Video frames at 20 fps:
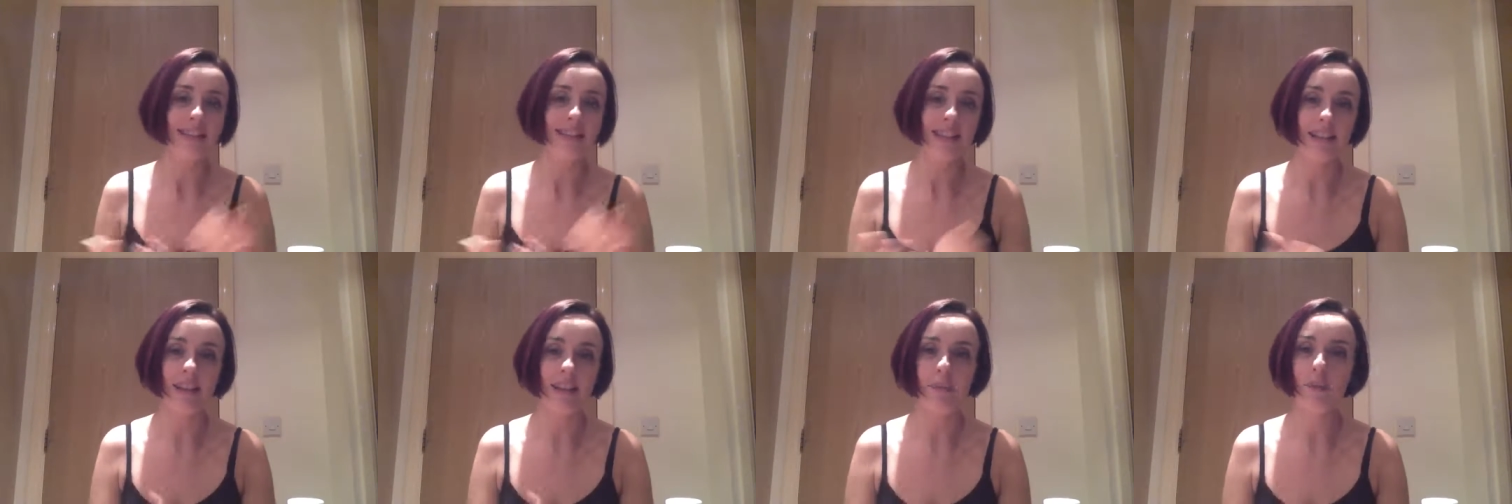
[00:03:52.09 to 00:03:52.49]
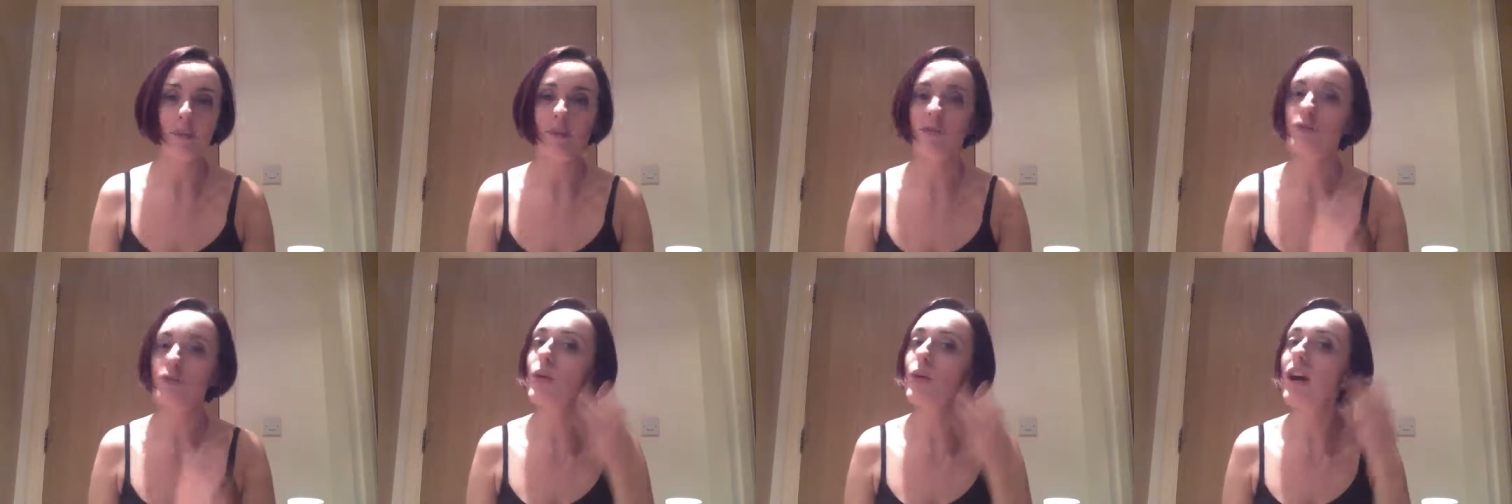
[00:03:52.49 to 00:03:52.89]
take them off
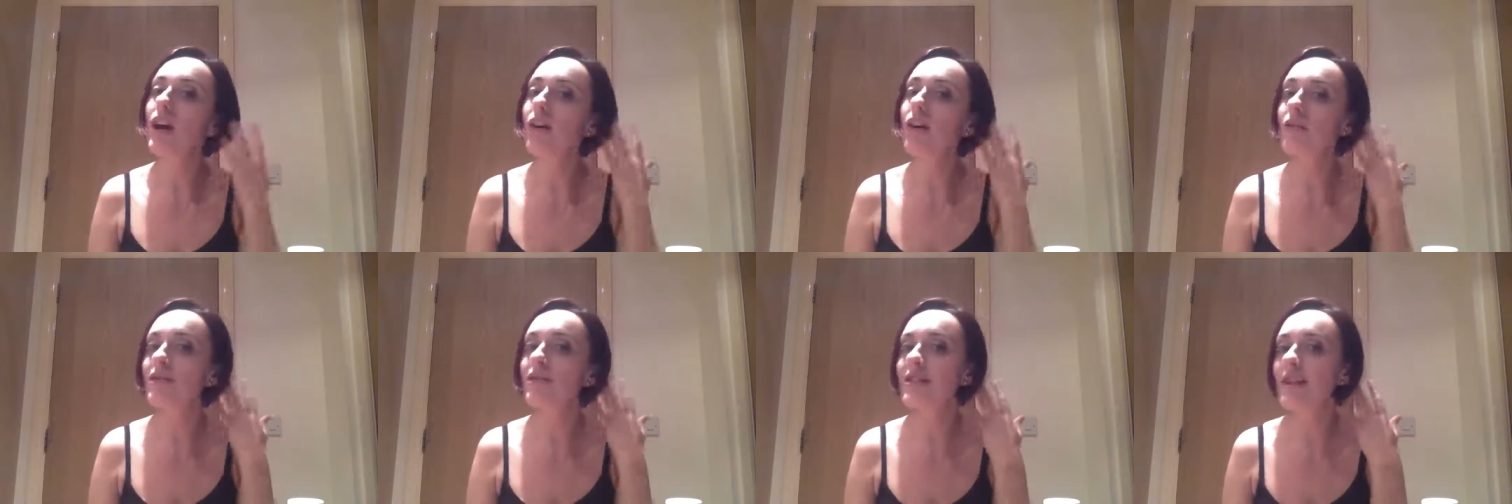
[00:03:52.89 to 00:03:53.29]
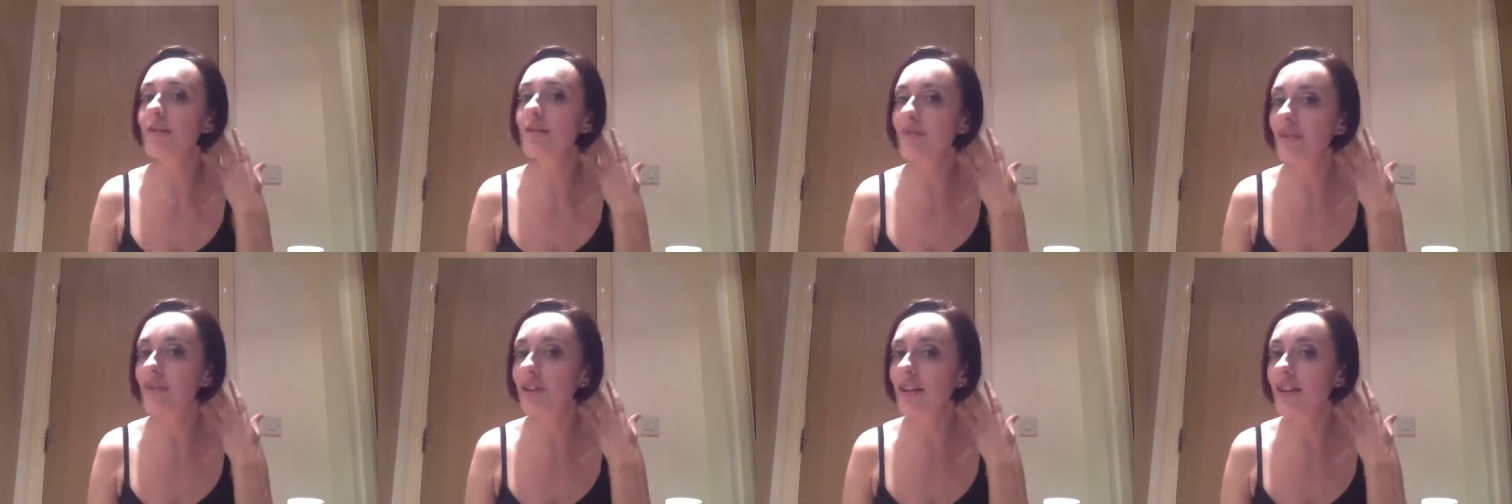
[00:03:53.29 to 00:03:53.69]
as well. Same
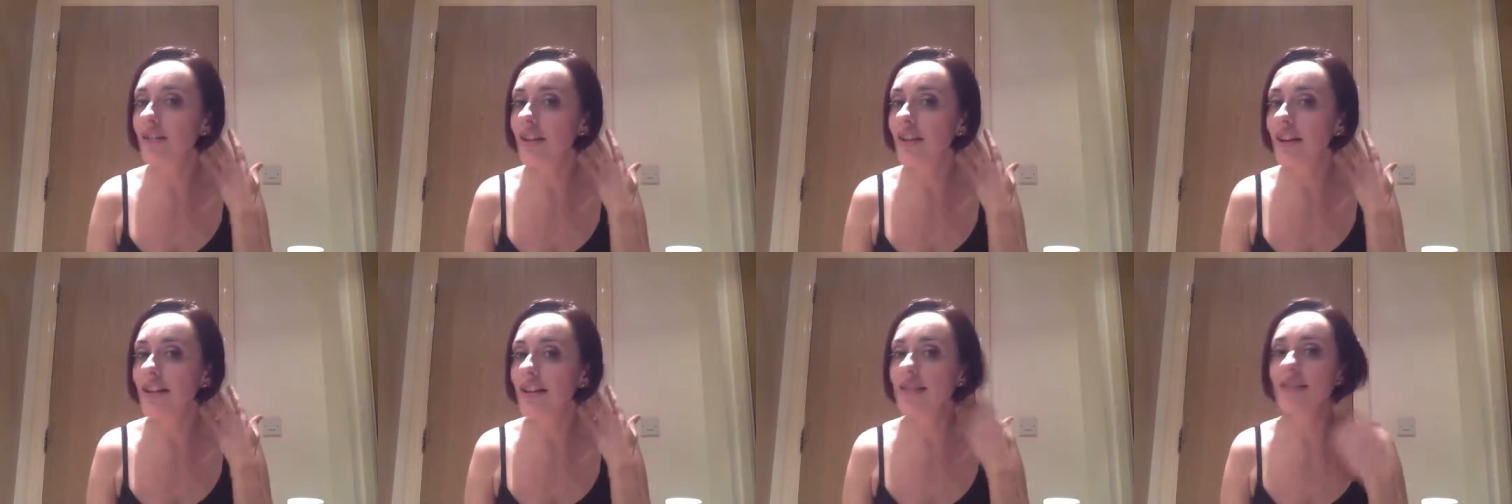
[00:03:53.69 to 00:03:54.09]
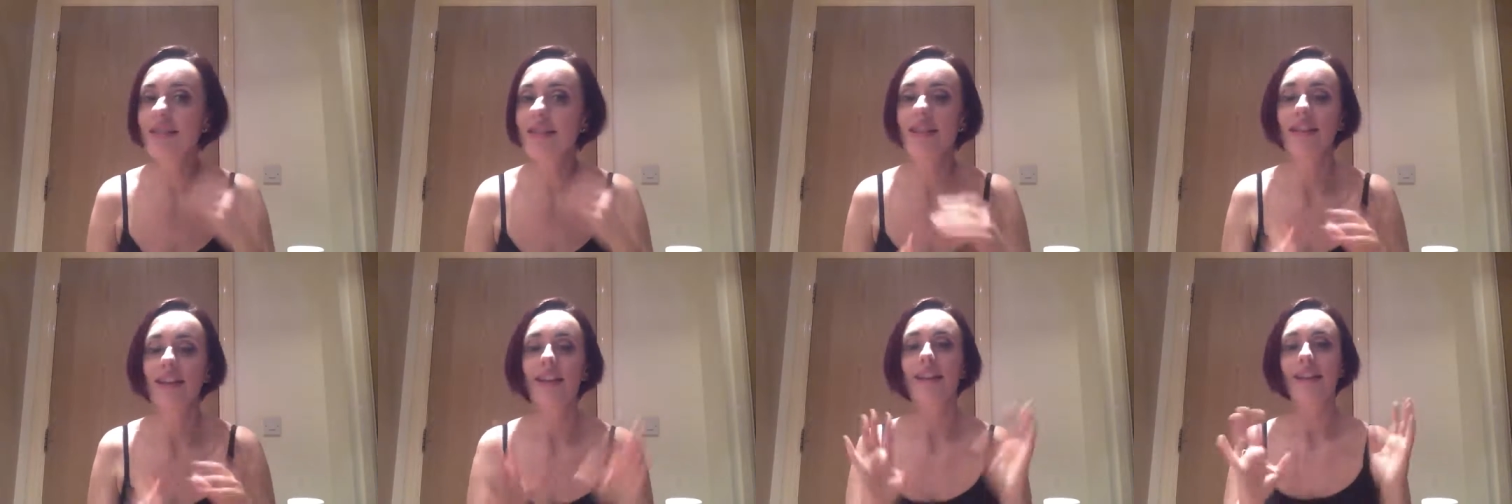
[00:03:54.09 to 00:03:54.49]
for earrings.
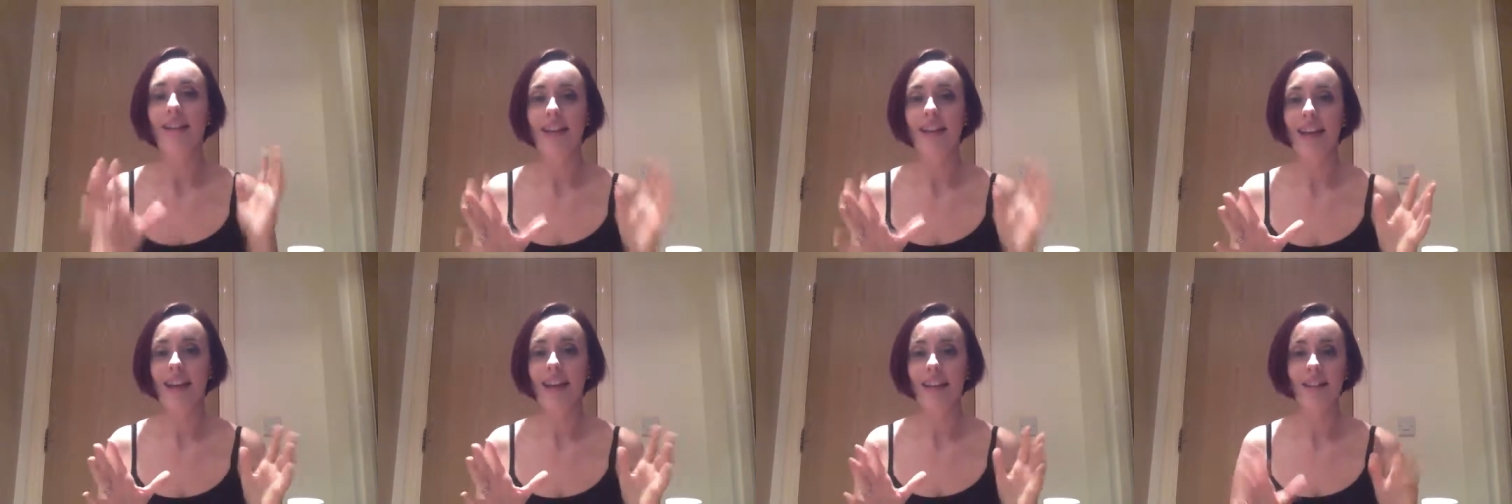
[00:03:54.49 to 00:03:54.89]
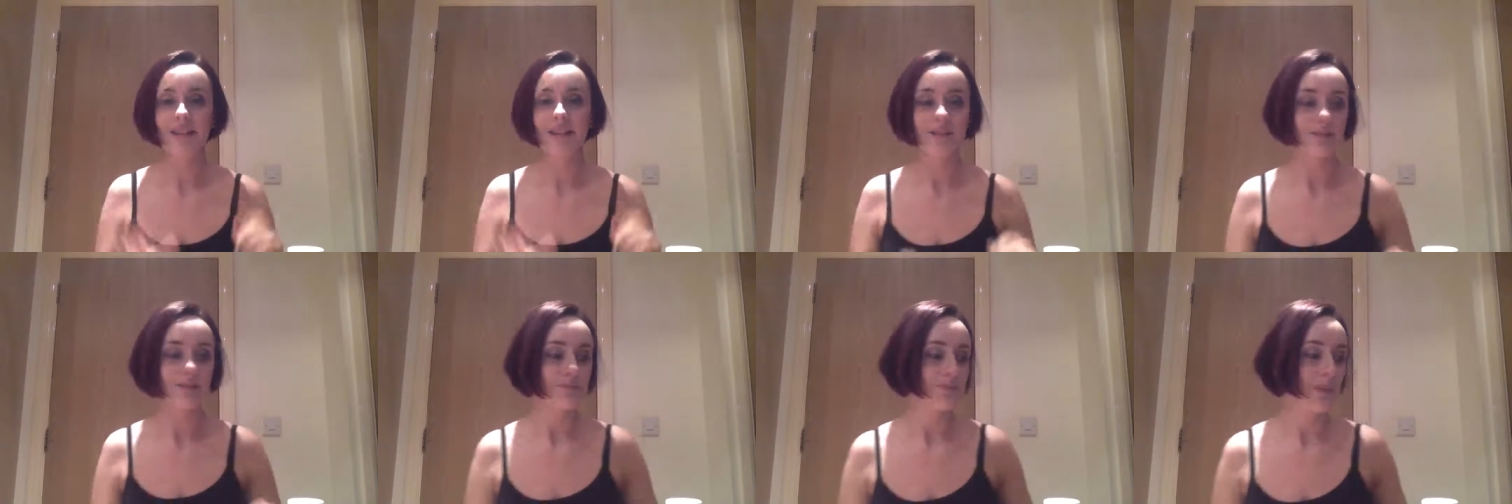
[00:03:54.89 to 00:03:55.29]
Again,
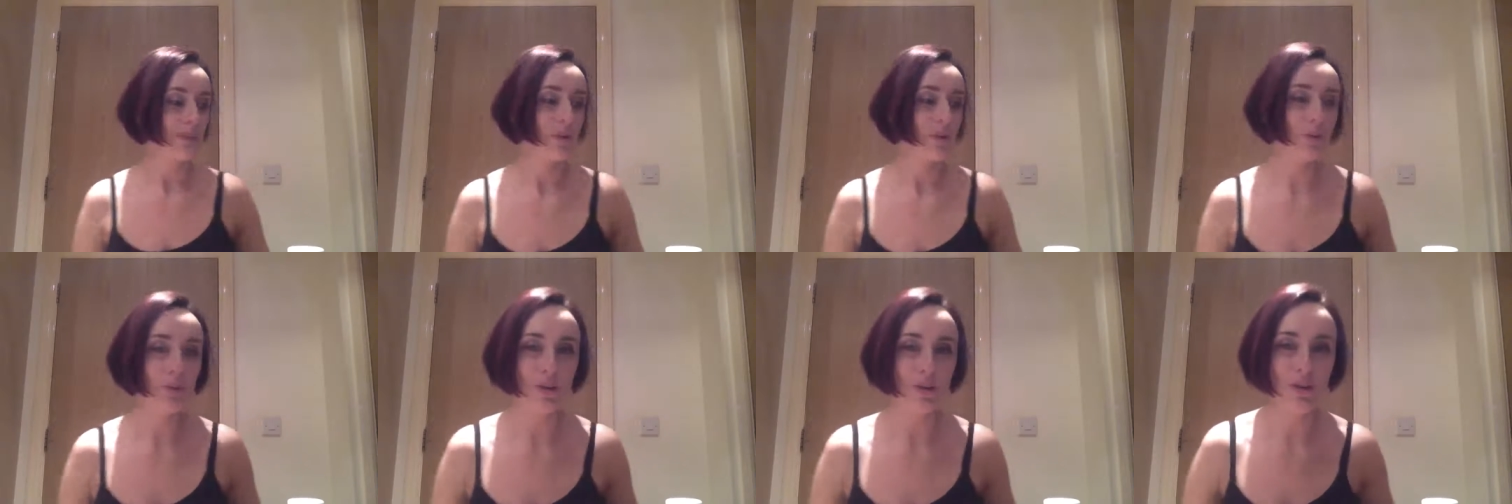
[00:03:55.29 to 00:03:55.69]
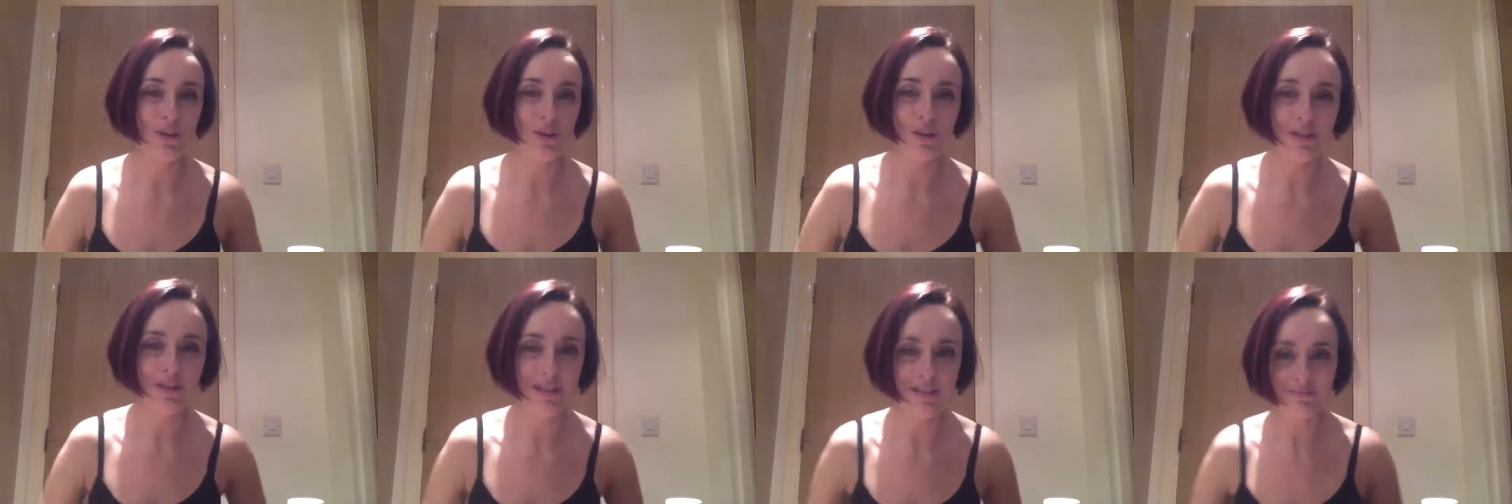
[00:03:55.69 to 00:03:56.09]
I'm not
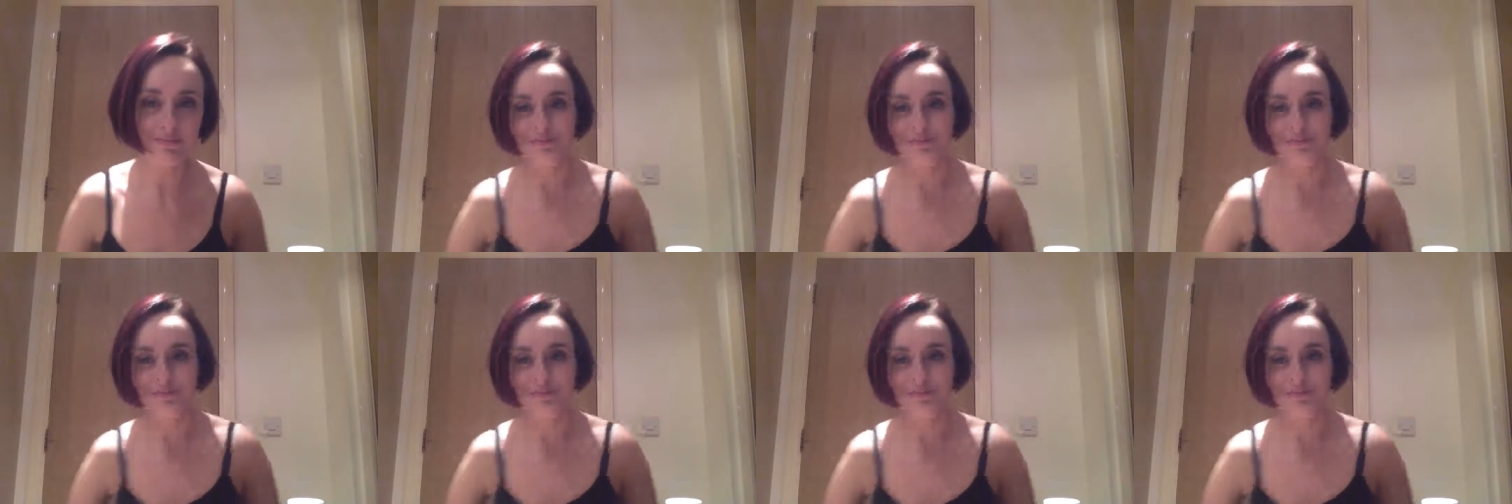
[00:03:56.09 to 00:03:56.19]
bothered.